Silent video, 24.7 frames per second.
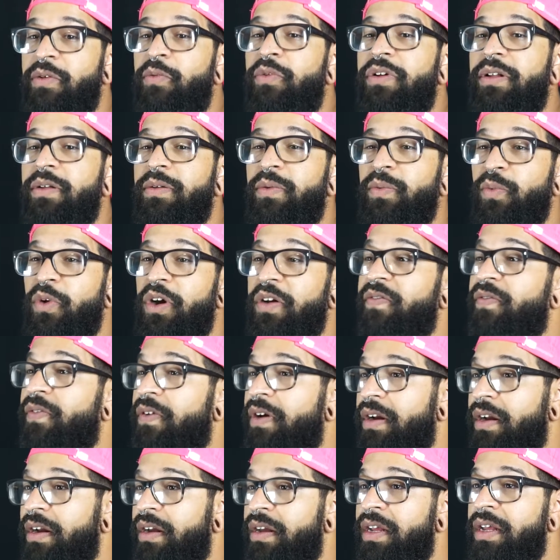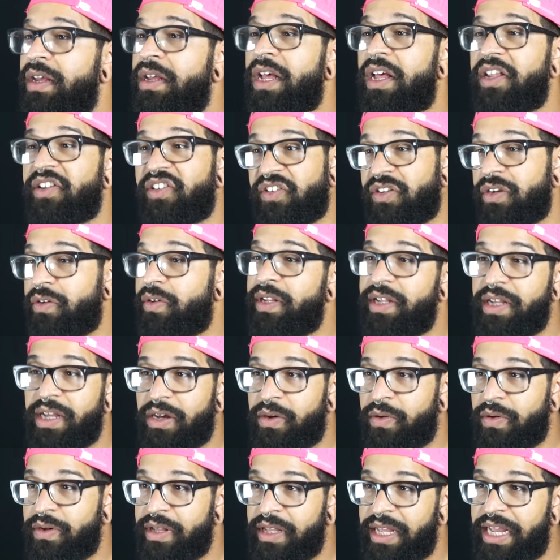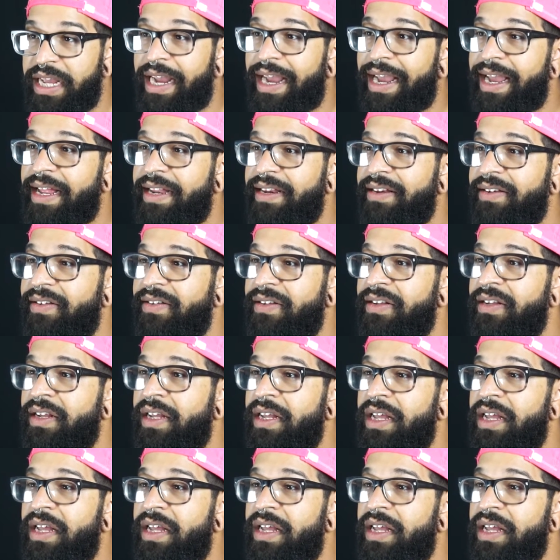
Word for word: I want to work for a studio and